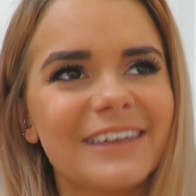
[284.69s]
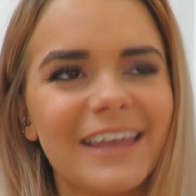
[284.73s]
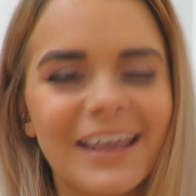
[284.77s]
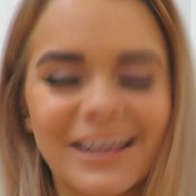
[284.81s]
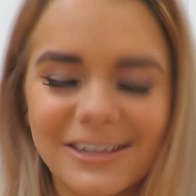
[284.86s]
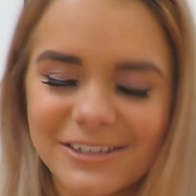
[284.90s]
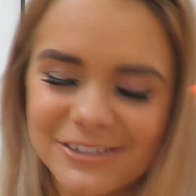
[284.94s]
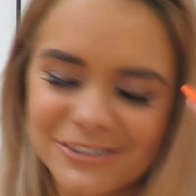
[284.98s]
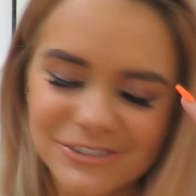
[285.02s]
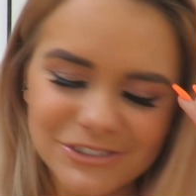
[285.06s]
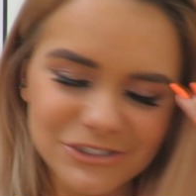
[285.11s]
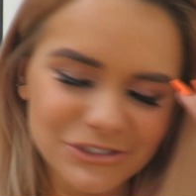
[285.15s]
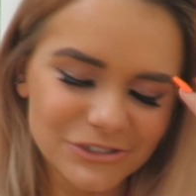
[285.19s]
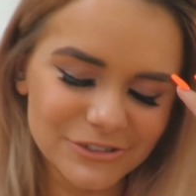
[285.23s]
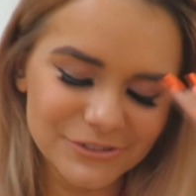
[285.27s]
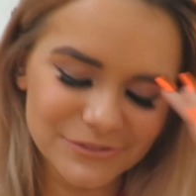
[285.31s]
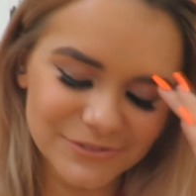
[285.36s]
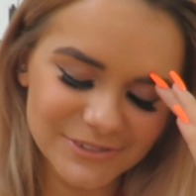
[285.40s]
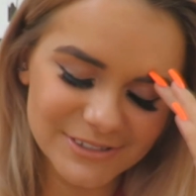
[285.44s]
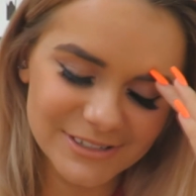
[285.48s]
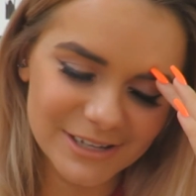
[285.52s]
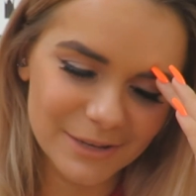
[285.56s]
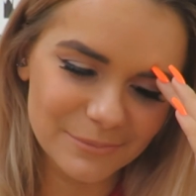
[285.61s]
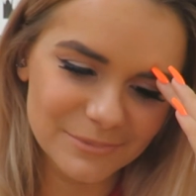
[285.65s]
yeah, you should
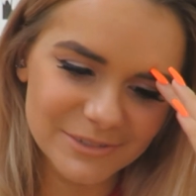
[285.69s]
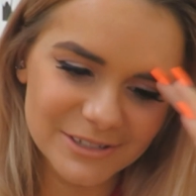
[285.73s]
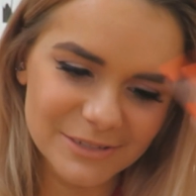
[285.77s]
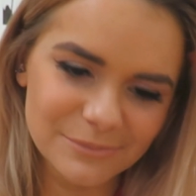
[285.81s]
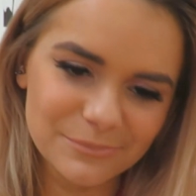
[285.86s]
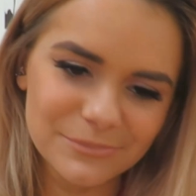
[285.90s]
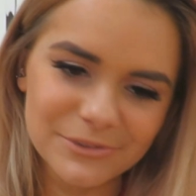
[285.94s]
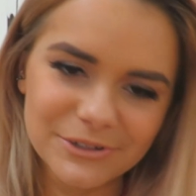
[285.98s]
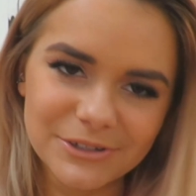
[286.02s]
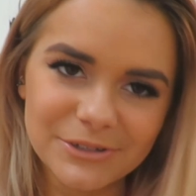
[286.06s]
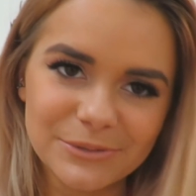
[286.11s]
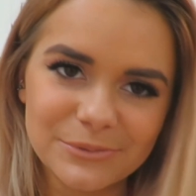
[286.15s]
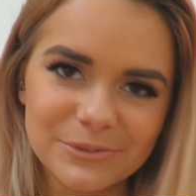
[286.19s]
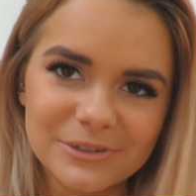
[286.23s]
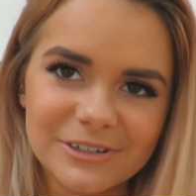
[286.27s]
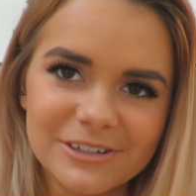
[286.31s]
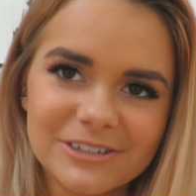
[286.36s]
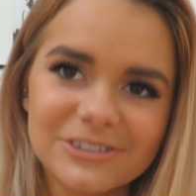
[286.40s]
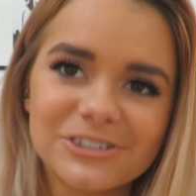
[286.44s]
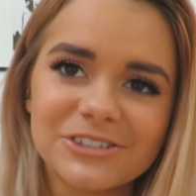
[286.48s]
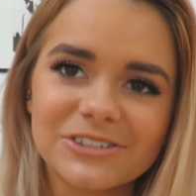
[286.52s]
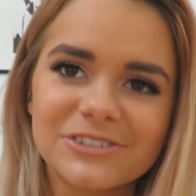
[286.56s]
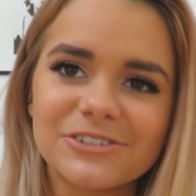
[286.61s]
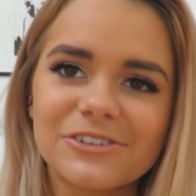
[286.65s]
have stepped in, but you
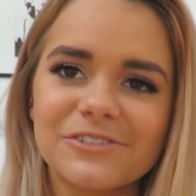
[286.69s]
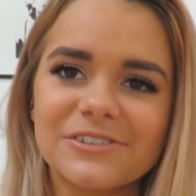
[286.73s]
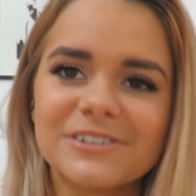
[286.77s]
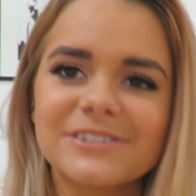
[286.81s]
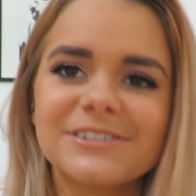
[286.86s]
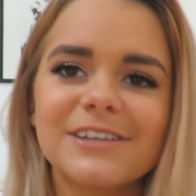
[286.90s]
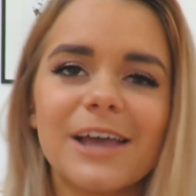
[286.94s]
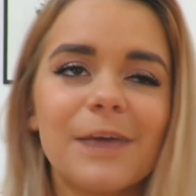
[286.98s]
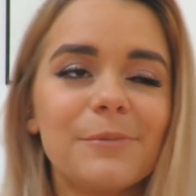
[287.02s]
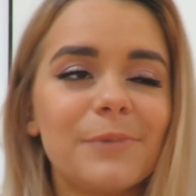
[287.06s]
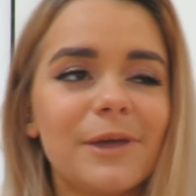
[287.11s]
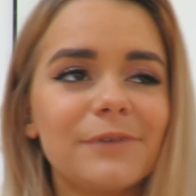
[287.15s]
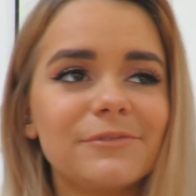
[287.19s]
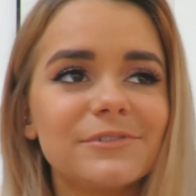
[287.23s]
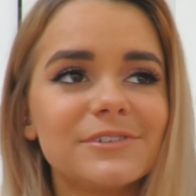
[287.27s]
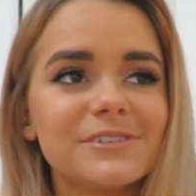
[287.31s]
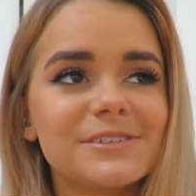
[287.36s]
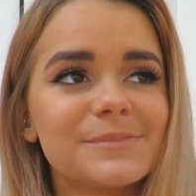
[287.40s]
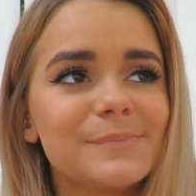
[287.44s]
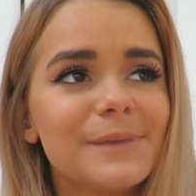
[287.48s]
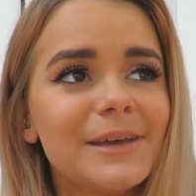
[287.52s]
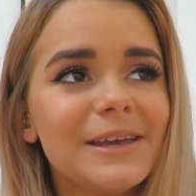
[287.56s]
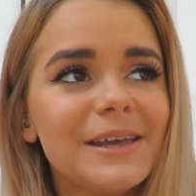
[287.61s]
were just on the same level as